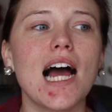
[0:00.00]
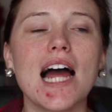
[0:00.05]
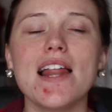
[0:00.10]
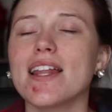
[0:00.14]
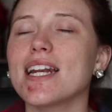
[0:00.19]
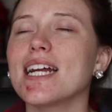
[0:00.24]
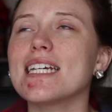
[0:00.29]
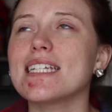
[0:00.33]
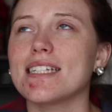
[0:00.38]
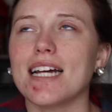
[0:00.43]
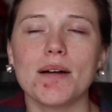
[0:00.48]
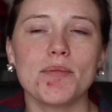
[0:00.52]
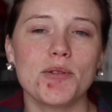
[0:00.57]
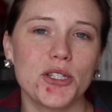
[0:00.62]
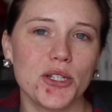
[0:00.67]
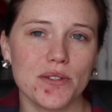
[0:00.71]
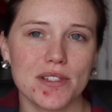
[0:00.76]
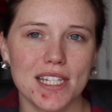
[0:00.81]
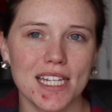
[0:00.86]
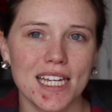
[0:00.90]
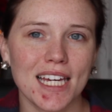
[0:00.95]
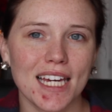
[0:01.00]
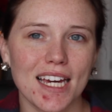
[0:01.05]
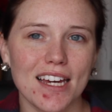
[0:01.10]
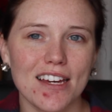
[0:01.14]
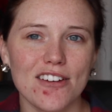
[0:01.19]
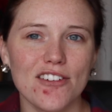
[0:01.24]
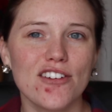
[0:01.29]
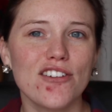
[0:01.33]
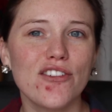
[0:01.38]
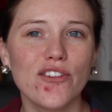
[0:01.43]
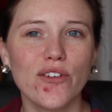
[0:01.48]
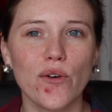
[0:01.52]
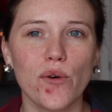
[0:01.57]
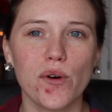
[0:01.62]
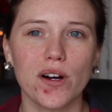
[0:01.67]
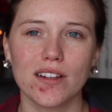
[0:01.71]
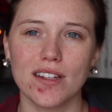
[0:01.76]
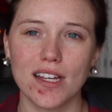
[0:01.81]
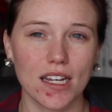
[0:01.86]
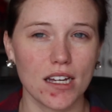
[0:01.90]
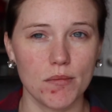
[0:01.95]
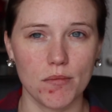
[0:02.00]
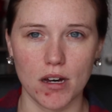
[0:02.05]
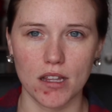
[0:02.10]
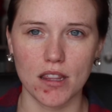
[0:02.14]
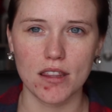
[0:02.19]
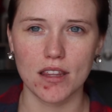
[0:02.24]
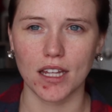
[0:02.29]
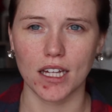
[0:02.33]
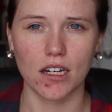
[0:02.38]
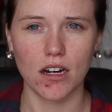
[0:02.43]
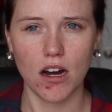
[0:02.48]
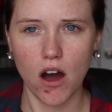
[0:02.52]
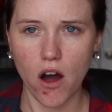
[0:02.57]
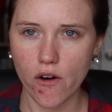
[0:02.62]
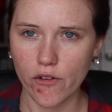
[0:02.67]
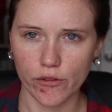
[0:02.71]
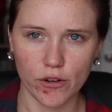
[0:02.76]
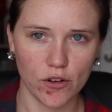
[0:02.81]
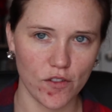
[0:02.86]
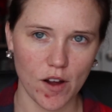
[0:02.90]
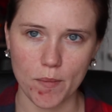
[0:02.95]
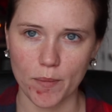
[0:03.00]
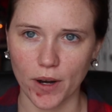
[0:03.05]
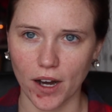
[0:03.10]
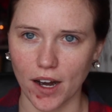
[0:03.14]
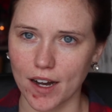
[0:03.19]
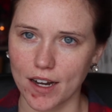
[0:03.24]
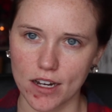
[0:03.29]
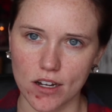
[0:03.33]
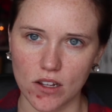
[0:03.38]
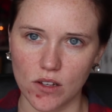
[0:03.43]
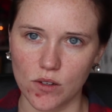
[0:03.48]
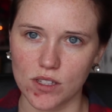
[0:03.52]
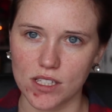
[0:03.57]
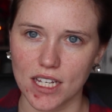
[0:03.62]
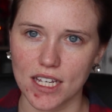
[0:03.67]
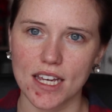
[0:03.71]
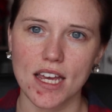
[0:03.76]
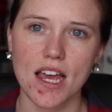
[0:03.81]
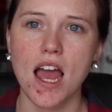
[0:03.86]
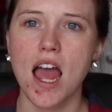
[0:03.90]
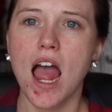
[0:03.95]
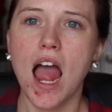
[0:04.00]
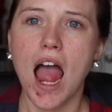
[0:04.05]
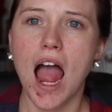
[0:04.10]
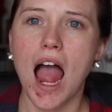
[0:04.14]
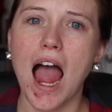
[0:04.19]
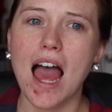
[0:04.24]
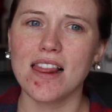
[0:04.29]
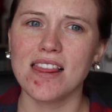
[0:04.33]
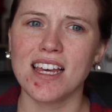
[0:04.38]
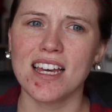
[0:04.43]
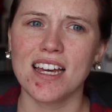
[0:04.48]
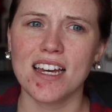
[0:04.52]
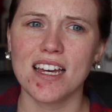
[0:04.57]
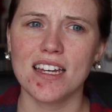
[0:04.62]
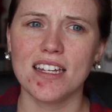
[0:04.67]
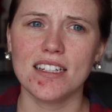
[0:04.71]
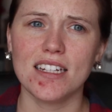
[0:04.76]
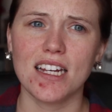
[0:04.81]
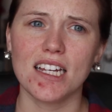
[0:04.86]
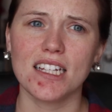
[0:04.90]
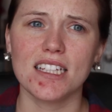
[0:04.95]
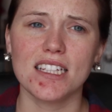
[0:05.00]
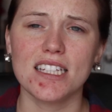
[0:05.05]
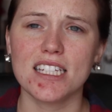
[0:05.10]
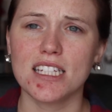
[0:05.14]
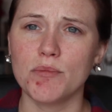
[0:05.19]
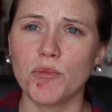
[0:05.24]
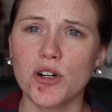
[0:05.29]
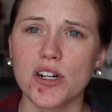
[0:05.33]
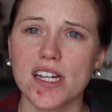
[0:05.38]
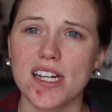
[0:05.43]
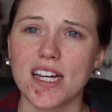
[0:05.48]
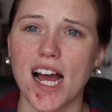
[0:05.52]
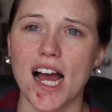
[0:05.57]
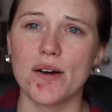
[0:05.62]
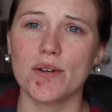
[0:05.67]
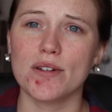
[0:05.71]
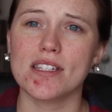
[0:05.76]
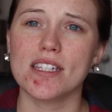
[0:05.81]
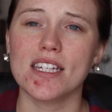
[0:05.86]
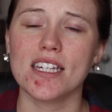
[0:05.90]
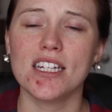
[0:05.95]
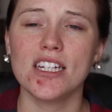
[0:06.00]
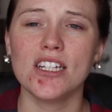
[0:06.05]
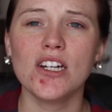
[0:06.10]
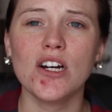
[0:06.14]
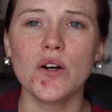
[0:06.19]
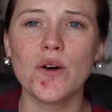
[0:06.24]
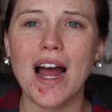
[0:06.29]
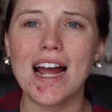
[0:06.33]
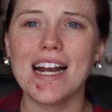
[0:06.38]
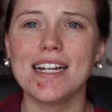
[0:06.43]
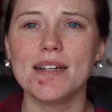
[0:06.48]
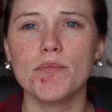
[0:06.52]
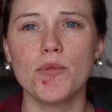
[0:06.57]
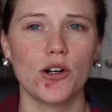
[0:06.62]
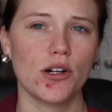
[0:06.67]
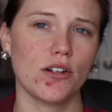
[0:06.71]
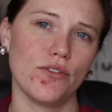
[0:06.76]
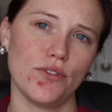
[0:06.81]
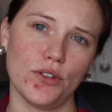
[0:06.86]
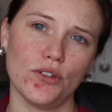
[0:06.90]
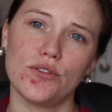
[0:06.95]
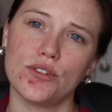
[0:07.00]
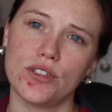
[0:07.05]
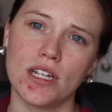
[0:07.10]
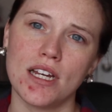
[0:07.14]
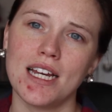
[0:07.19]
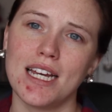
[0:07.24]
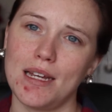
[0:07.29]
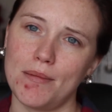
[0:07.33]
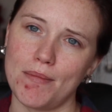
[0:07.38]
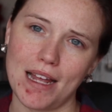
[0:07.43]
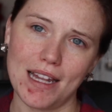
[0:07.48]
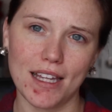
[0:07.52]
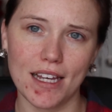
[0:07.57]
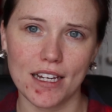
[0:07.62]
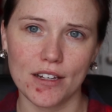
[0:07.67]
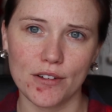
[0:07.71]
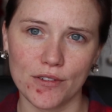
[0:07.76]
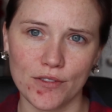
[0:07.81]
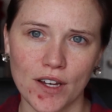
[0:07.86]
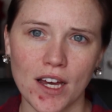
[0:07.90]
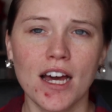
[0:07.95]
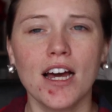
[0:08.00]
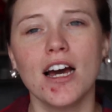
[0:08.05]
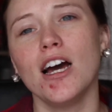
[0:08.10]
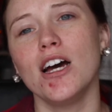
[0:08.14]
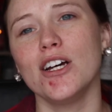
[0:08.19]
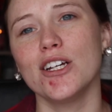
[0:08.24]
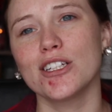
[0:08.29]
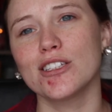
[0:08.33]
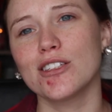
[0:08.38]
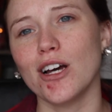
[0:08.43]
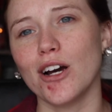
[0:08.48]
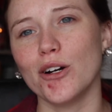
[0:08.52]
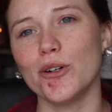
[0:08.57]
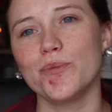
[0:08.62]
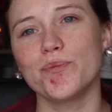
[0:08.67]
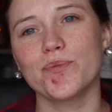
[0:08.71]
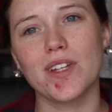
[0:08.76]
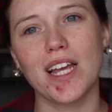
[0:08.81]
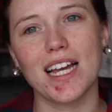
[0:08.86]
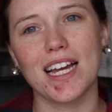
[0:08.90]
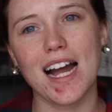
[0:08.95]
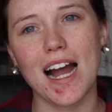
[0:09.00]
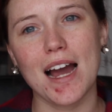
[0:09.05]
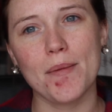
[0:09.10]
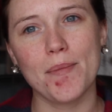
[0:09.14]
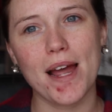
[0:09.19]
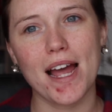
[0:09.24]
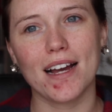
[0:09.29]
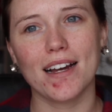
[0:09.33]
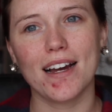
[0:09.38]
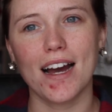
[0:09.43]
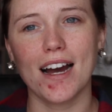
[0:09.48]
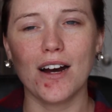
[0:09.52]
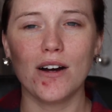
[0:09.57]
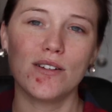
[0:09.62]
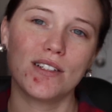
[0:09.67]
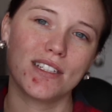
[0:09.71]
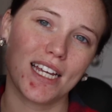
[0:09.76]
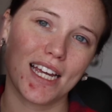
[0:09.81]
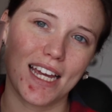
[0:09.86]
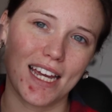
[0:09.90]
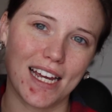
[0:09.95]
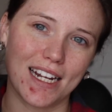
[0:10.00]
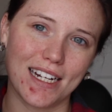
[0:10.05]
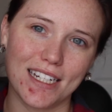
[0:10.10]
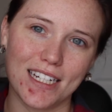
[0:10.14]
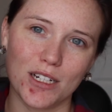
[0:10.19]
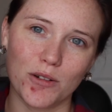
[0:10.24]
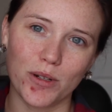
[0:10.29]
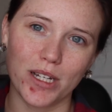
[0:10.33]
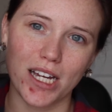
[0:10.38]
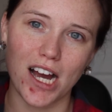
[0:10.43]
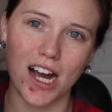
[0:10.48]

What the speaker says: And then I stopped using it for like a month, like all of November I didn't use it. And then this morning I was like, I need more food in my life. So got it back out and here we